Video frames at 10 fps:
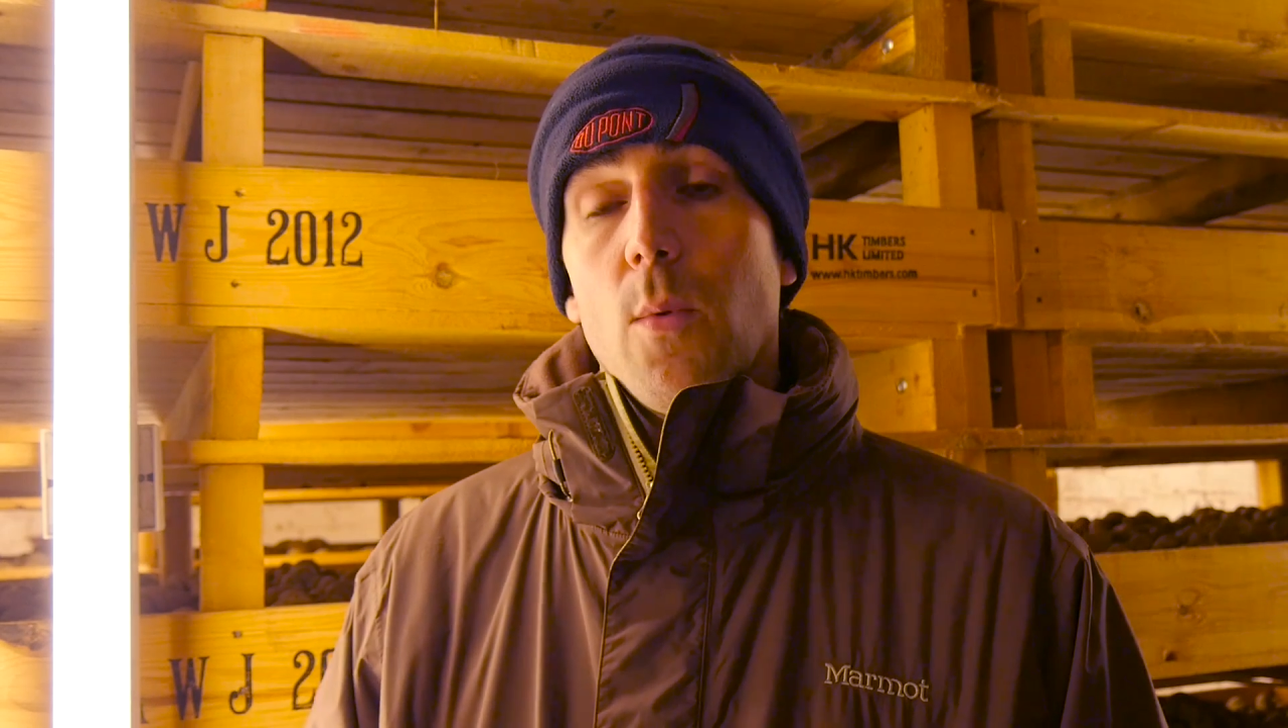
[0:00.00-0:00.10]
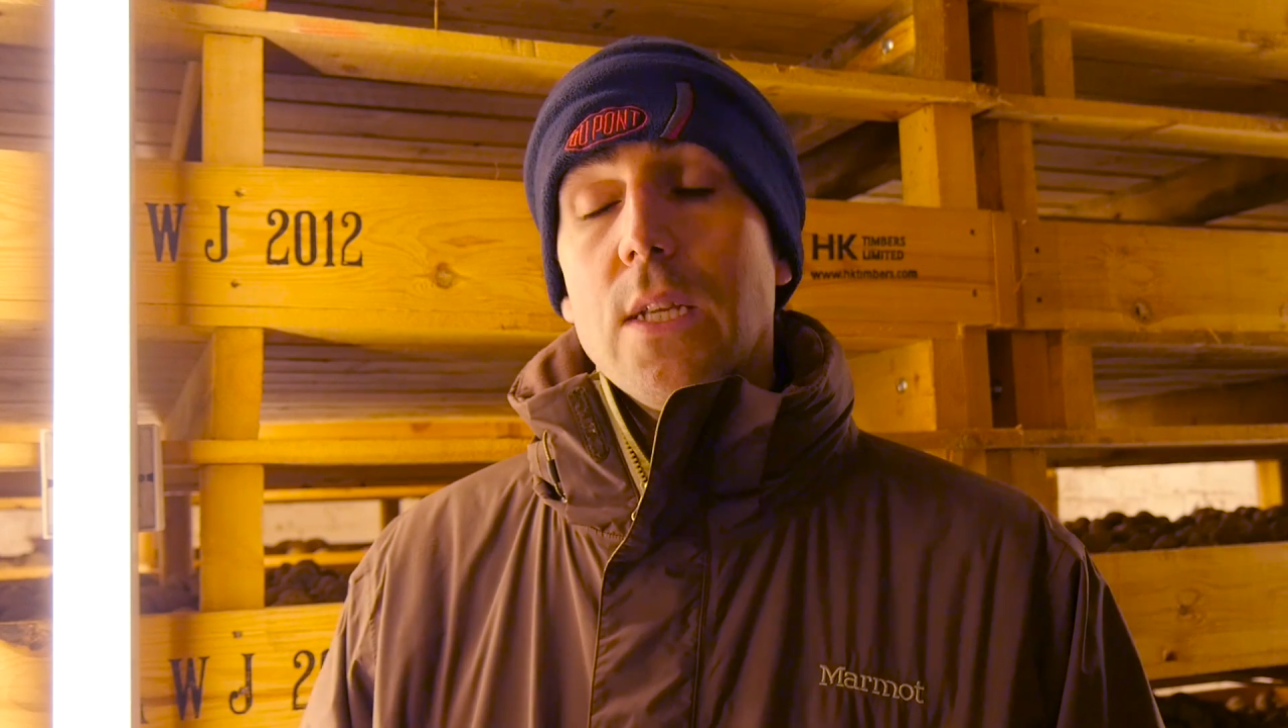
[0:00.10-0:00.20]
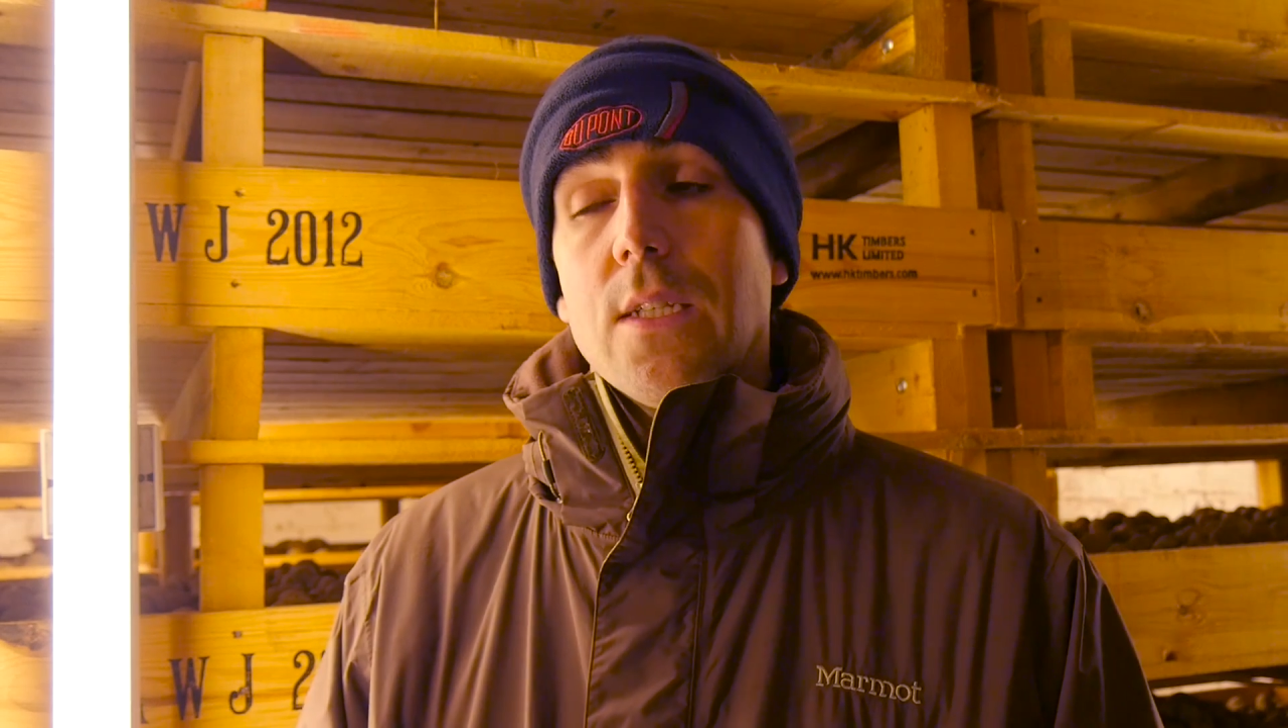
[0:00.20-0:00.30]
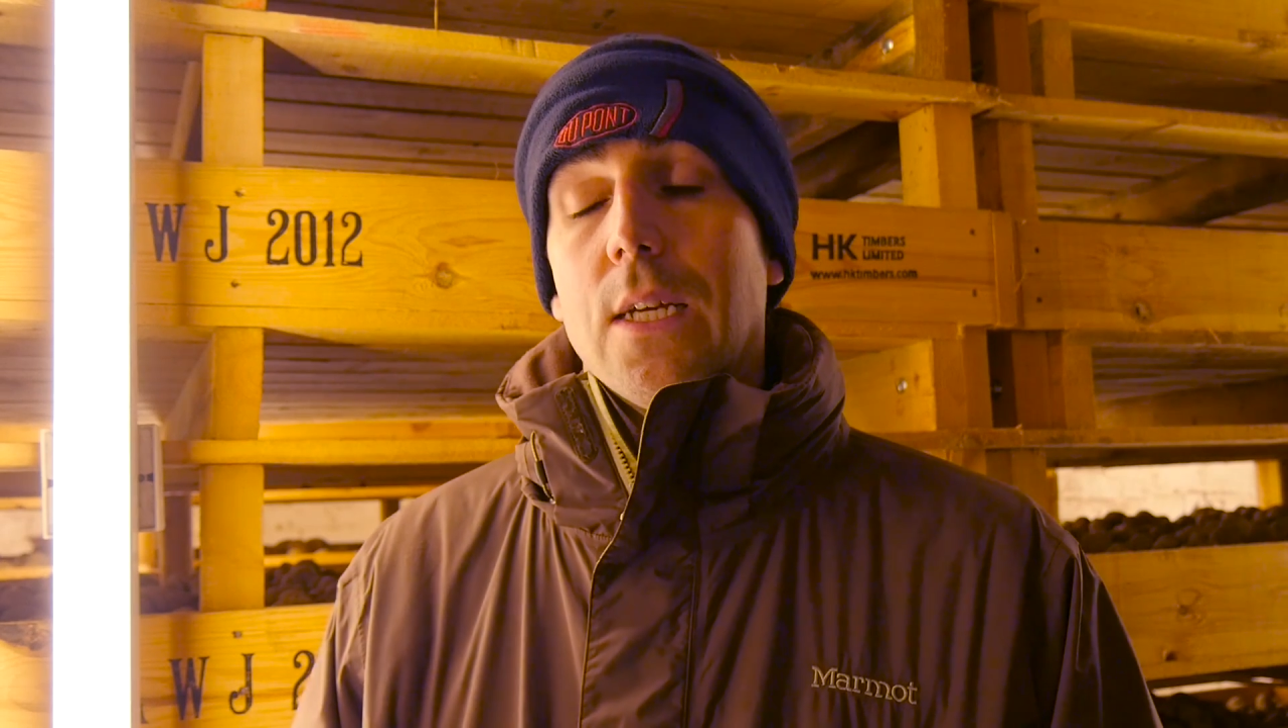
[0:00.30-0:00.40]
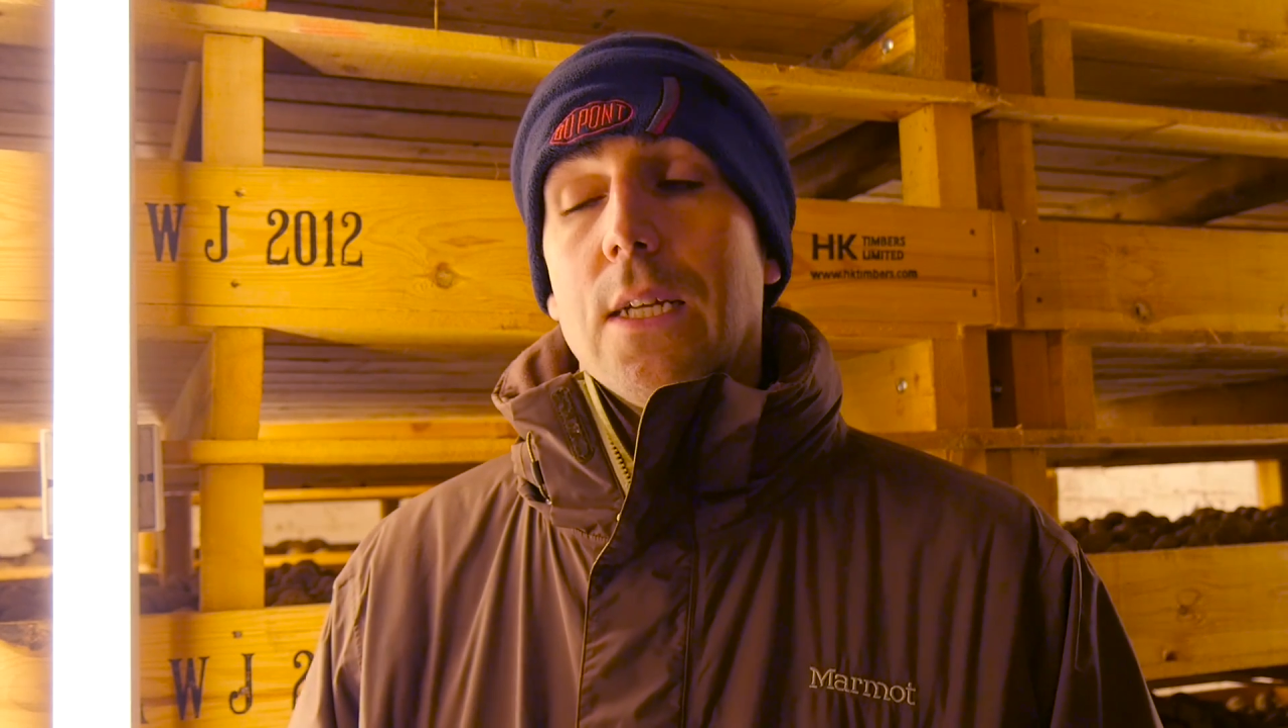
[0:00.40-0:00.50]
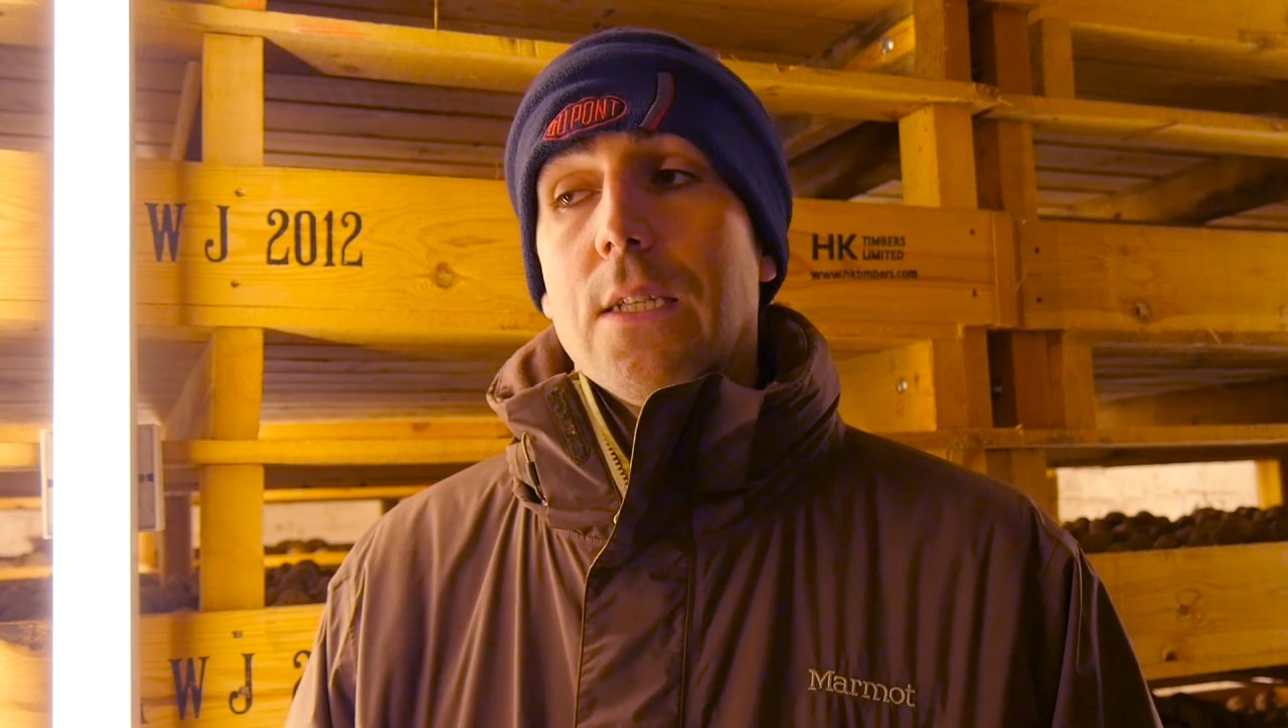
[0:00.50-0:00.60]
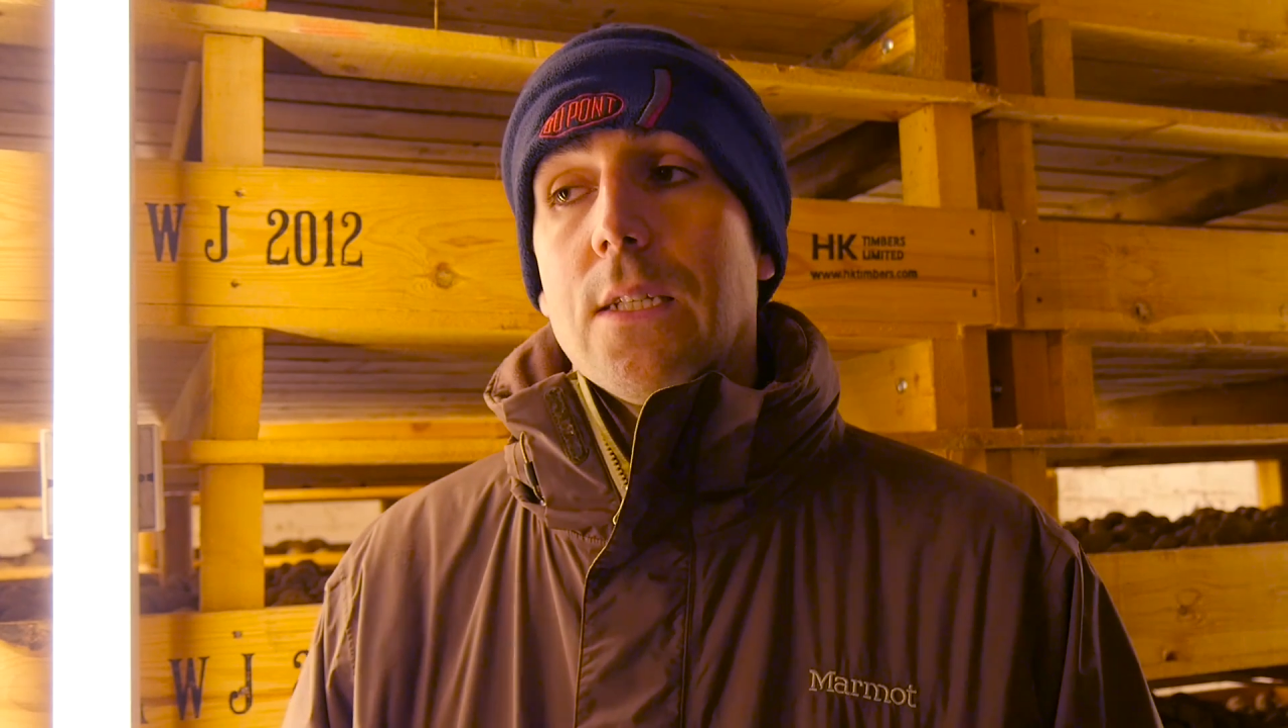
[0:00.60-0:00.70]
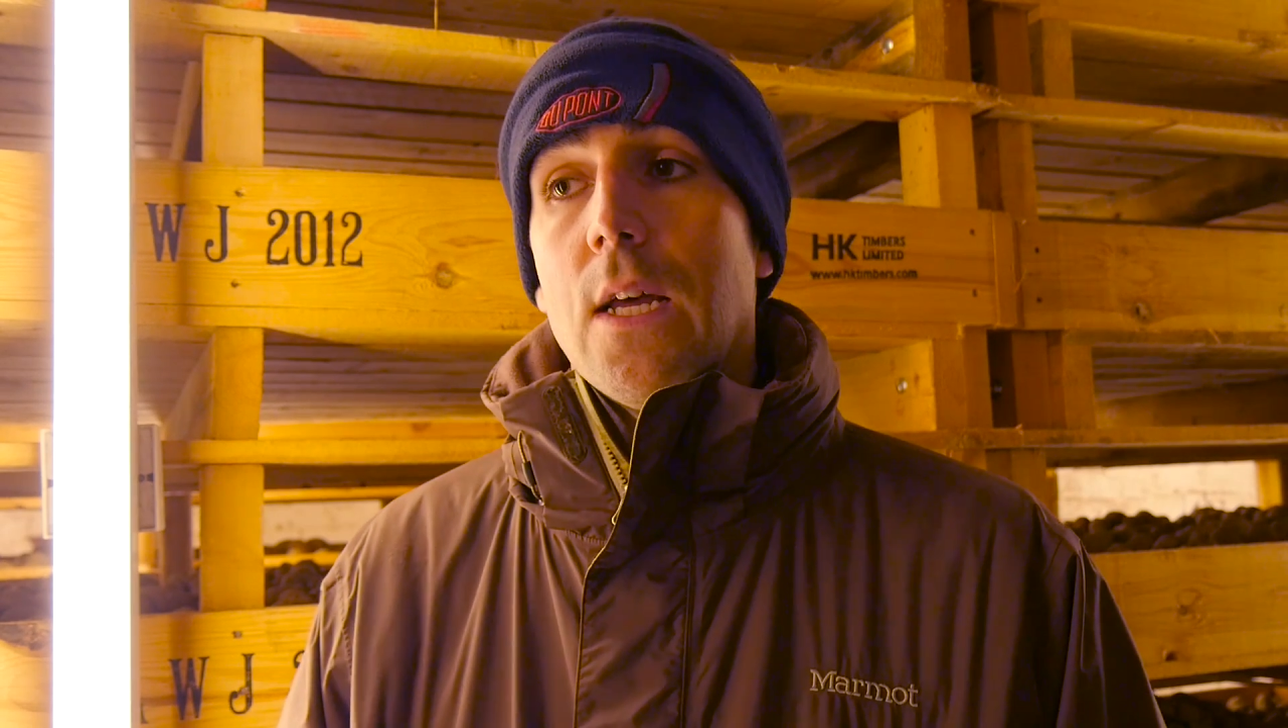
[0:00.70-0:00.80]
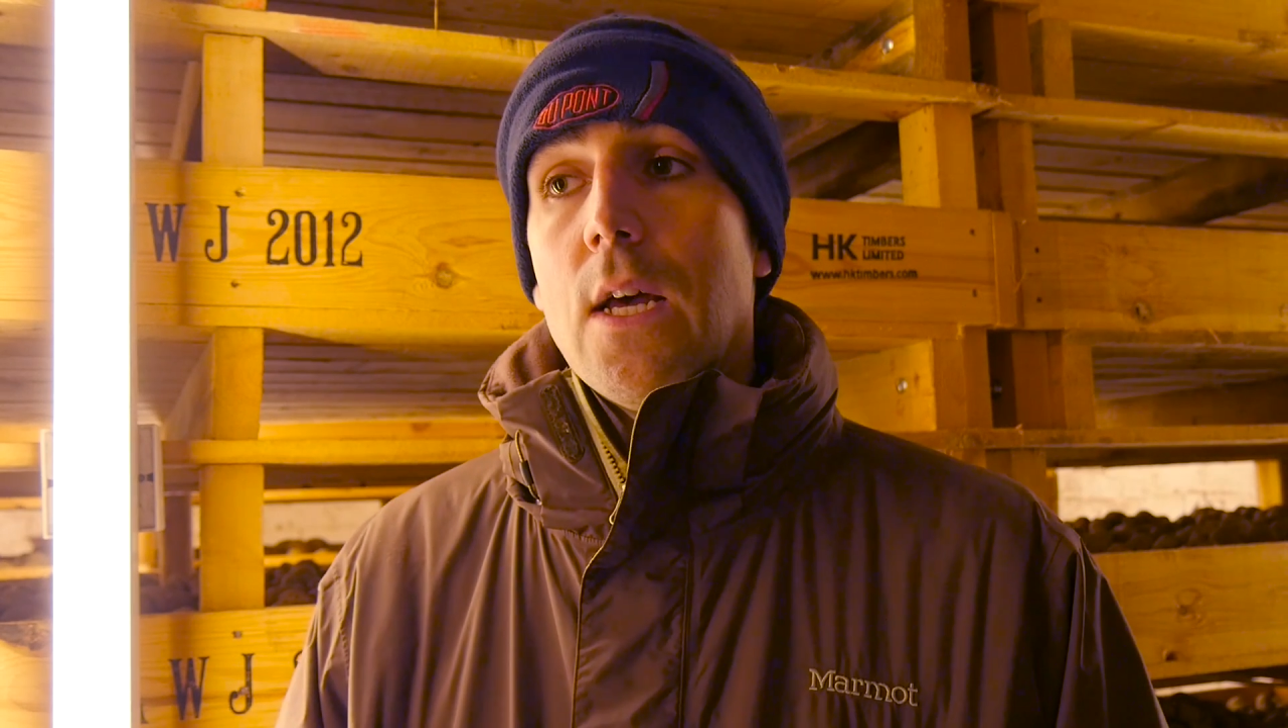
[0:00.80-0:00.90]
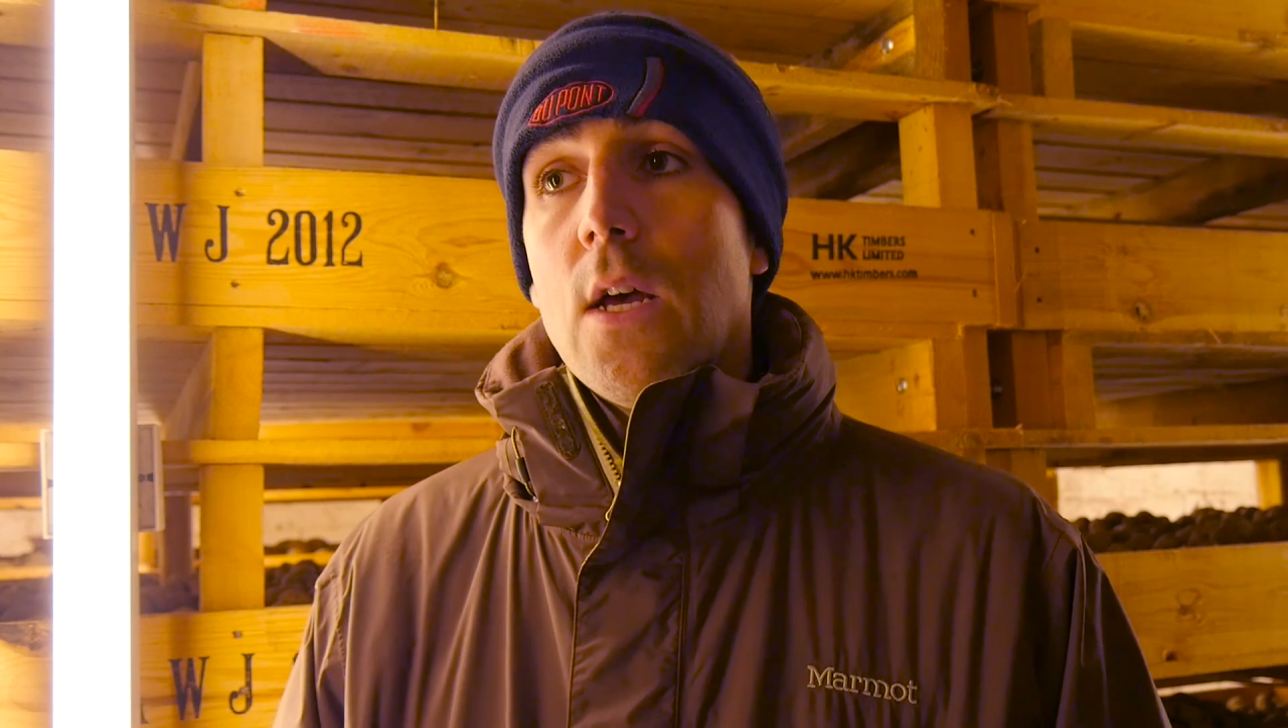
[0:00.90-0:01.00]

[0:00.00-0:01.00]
weed seeds.